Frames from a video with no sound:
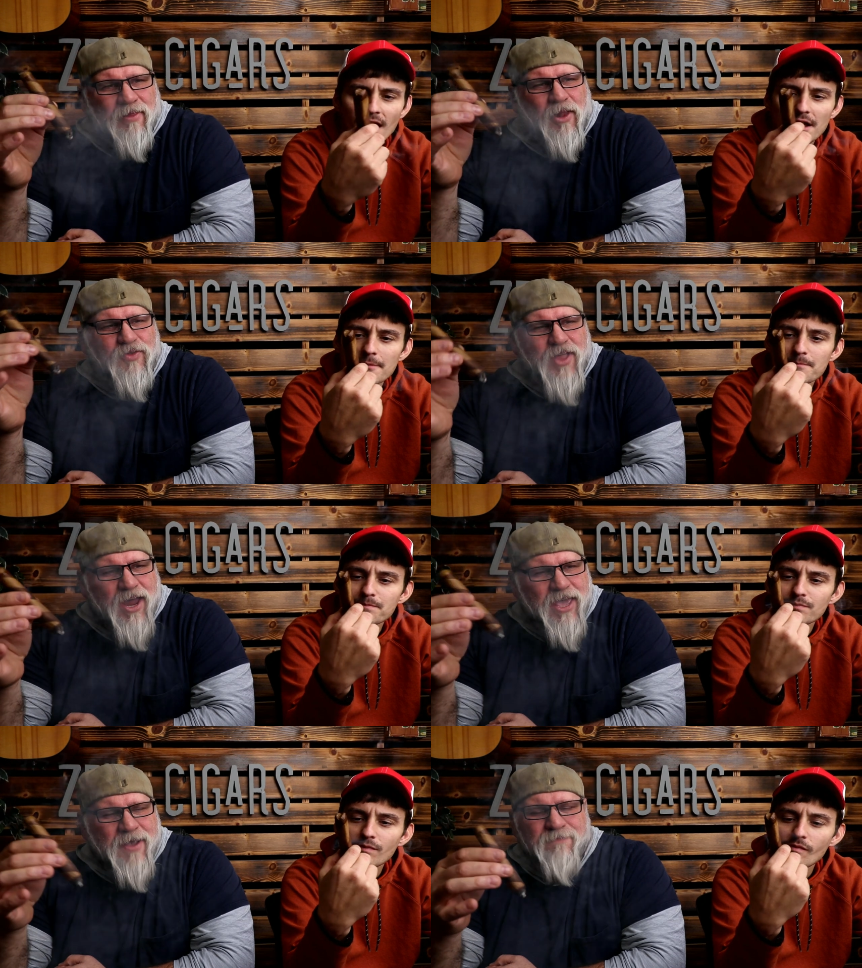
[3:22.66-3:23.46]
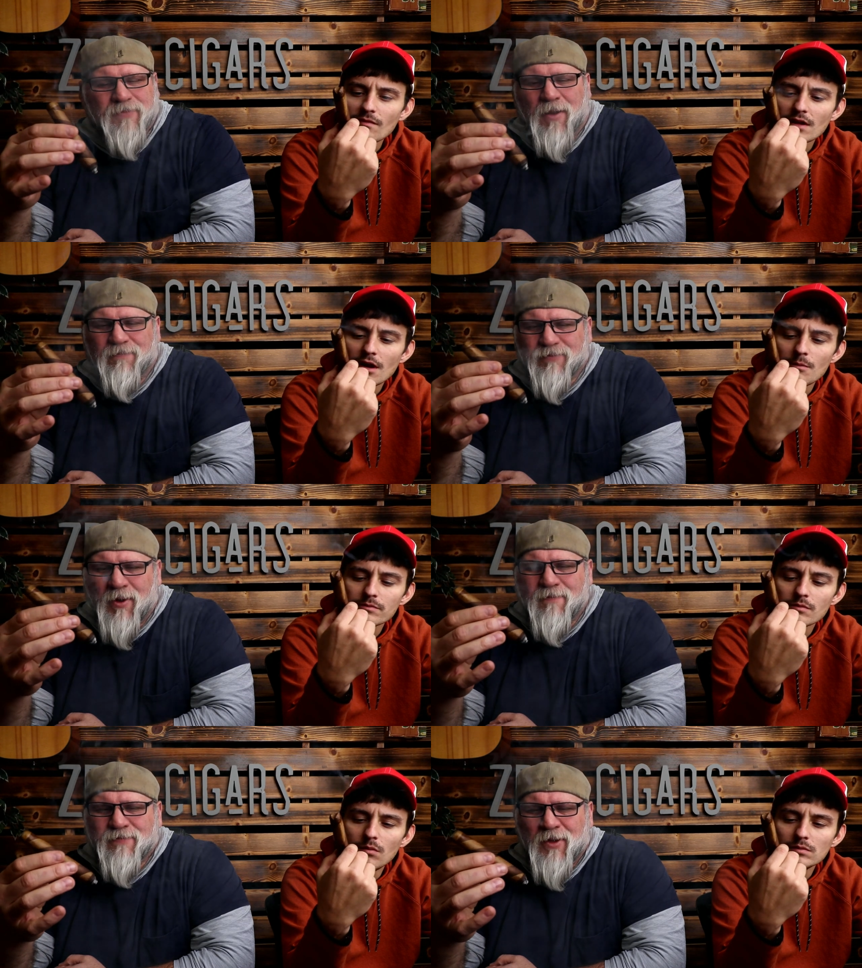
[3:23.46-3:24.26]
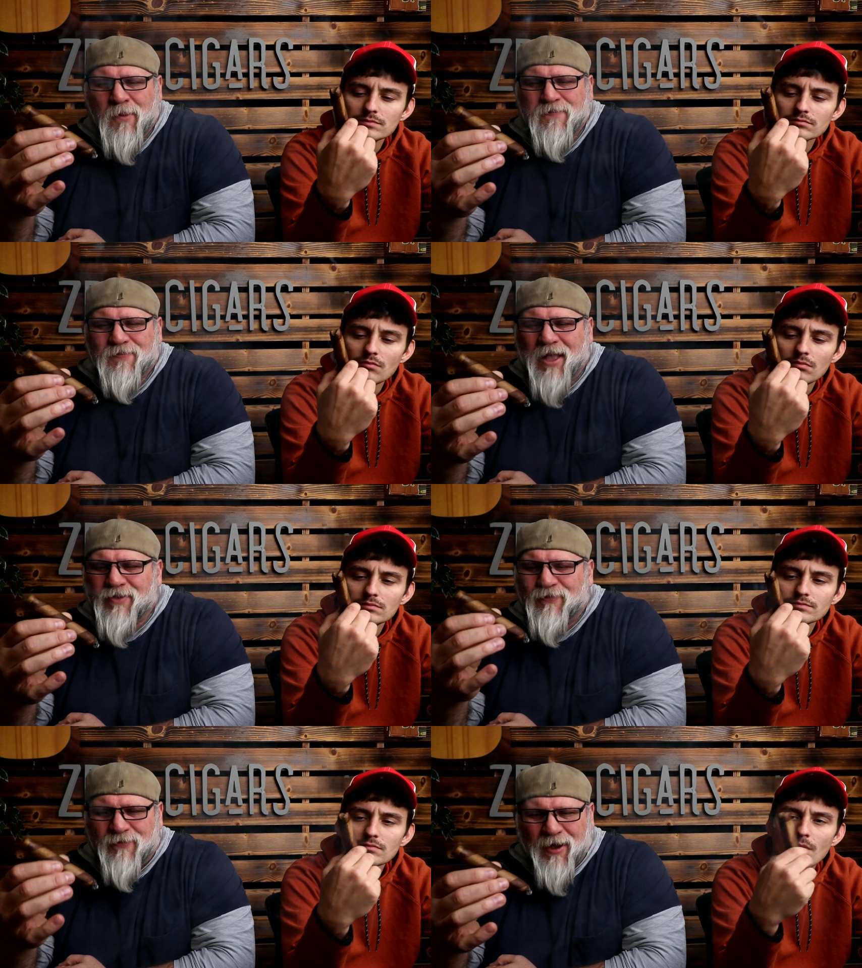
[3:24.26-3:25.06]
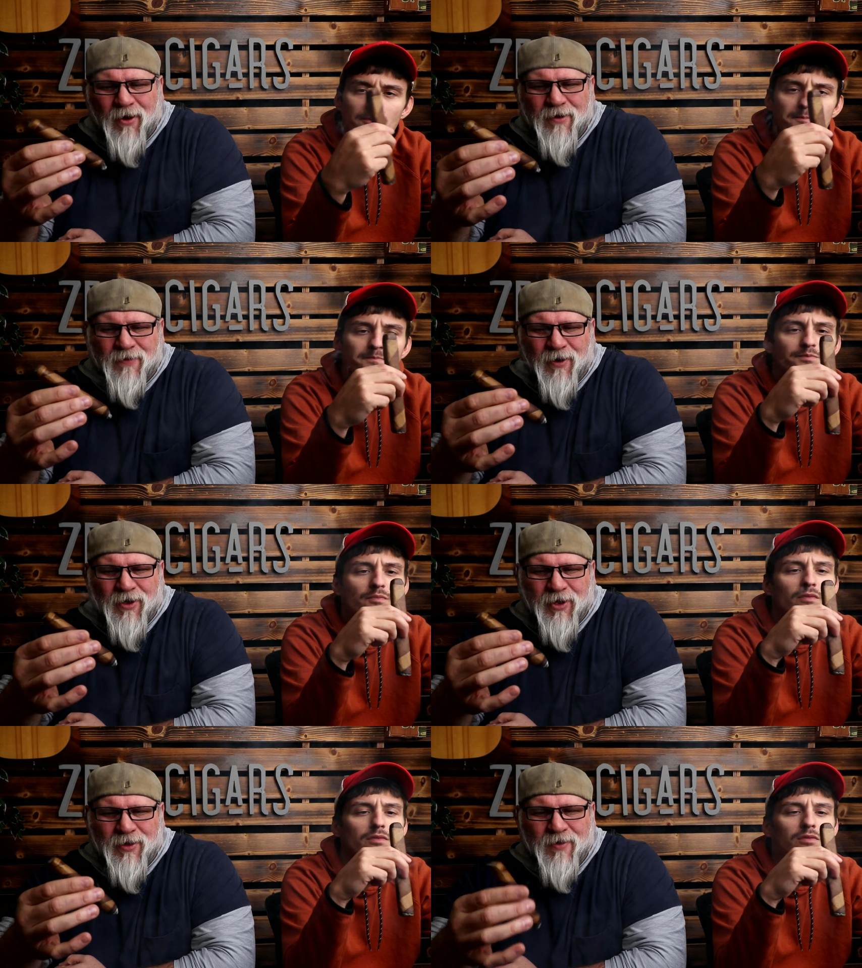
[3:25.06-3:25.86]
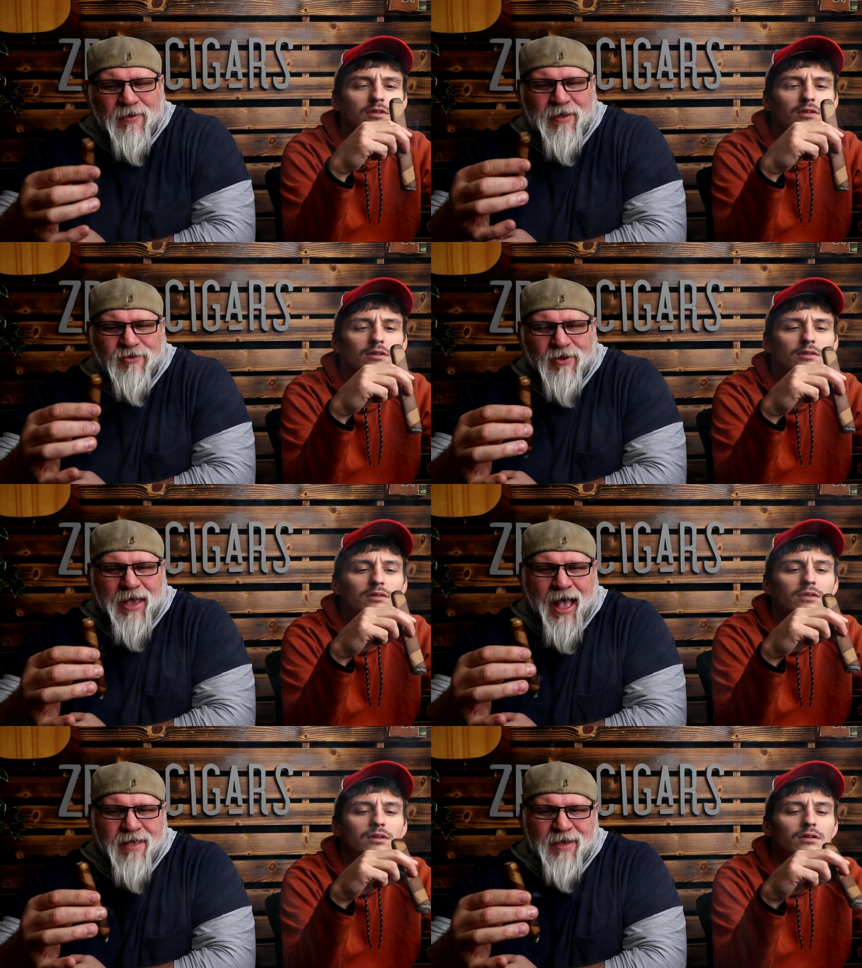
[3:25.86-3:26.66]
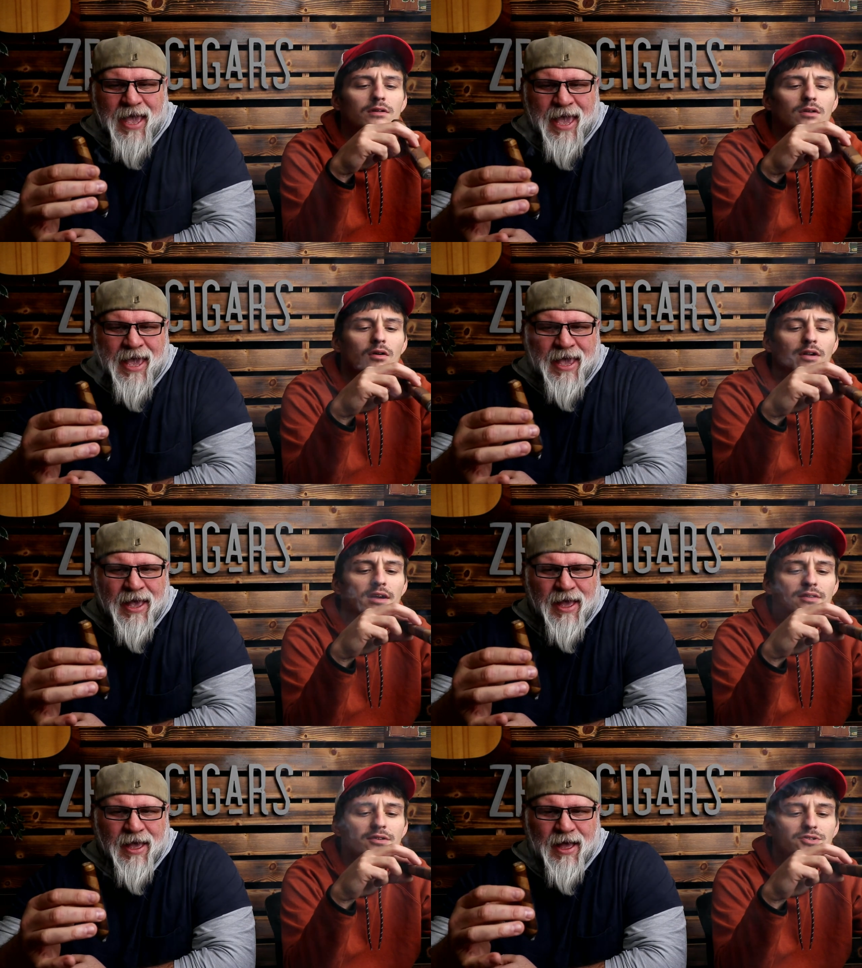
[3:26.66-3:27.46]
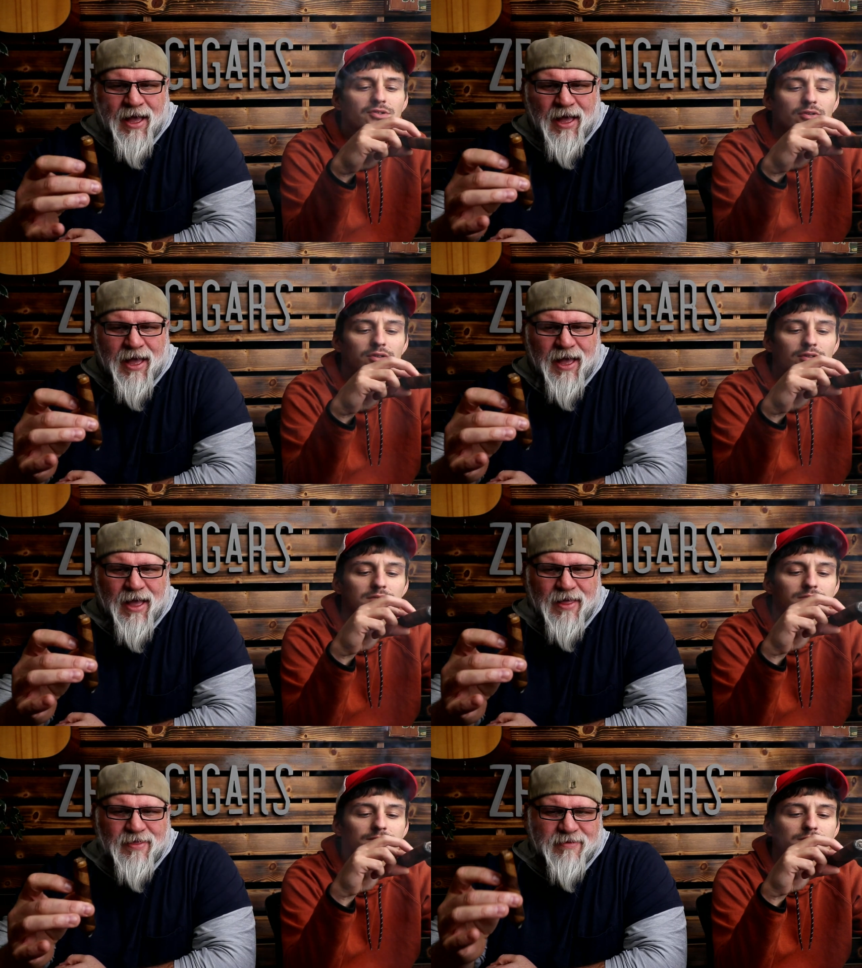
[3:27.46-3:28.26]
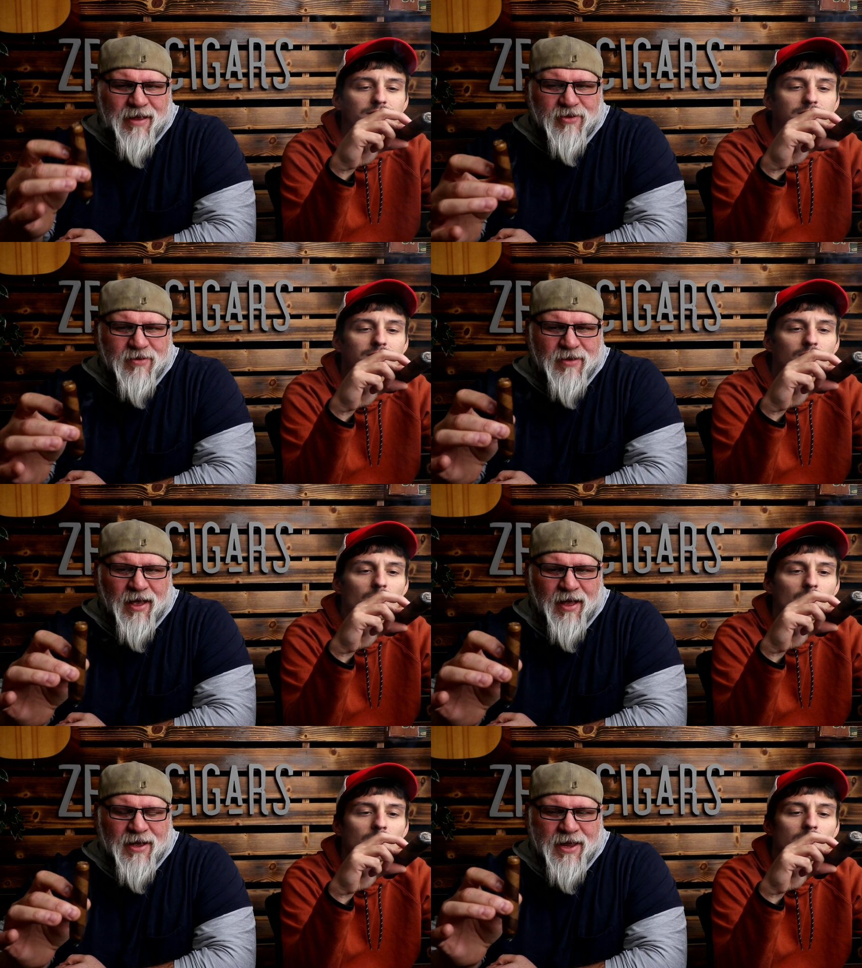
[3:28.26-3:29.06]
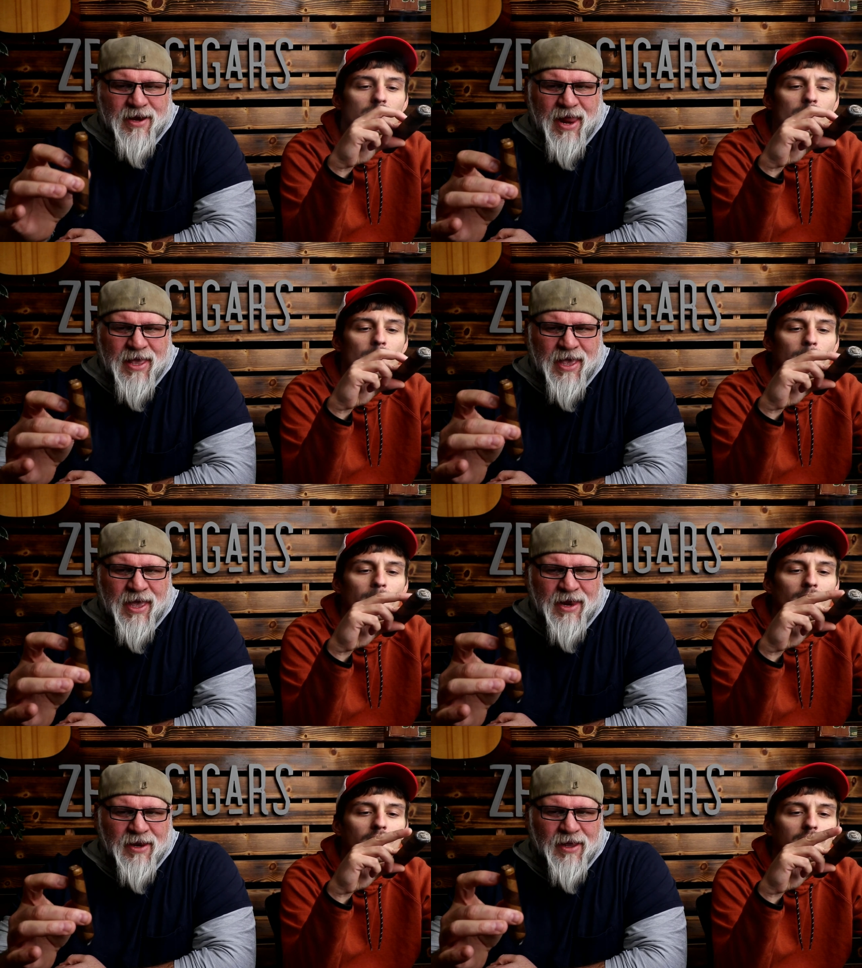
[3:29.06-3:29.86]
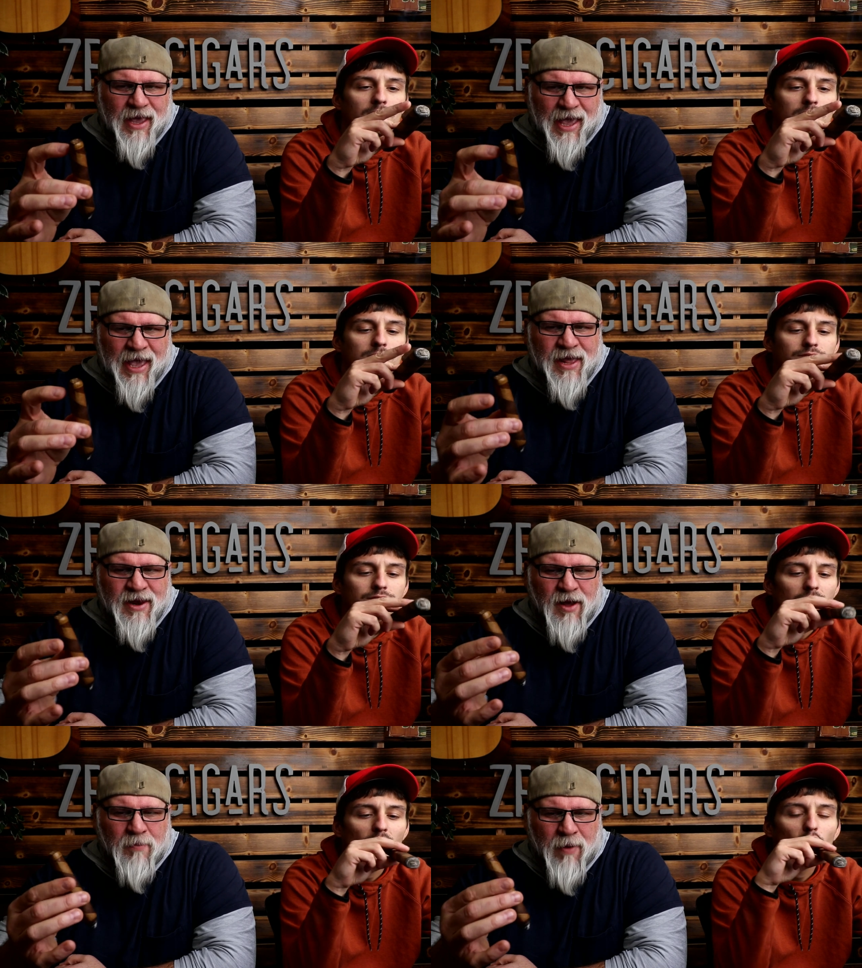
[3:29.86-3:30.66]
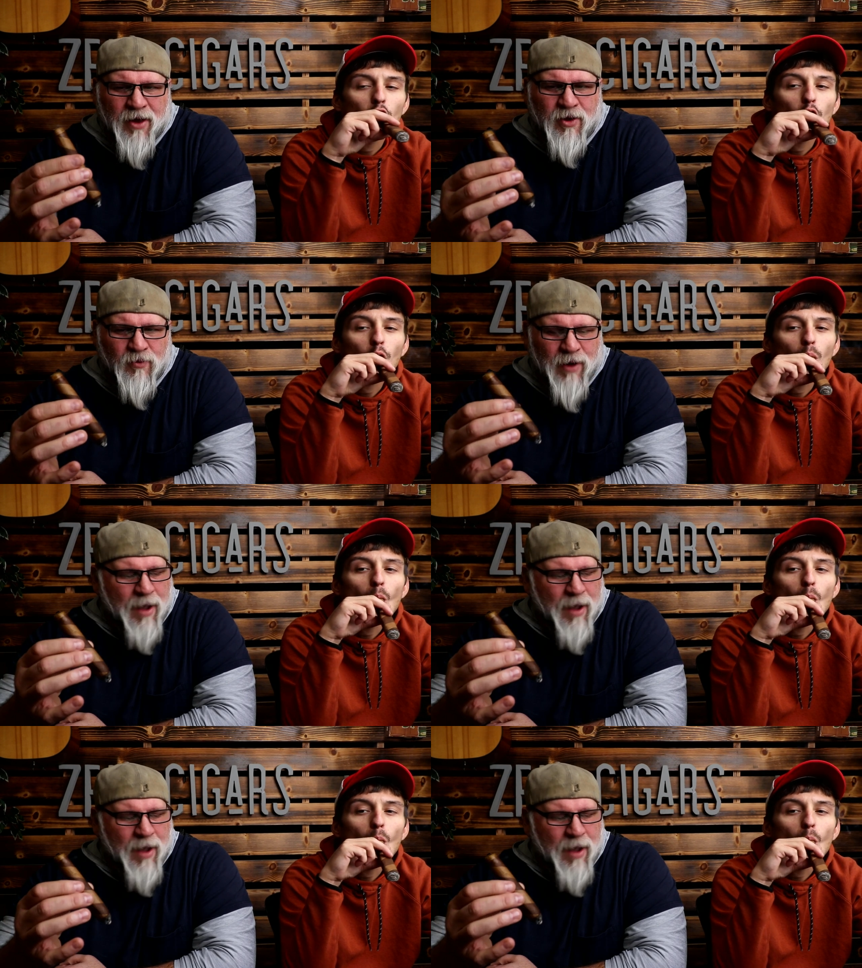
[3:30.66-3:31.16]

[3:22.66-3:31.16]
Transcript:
Speaker 1: A little nutty. It's very, very good. And this actually has a. Oh, yeah, they're so good. This actually has a, a Connecticut and a Habano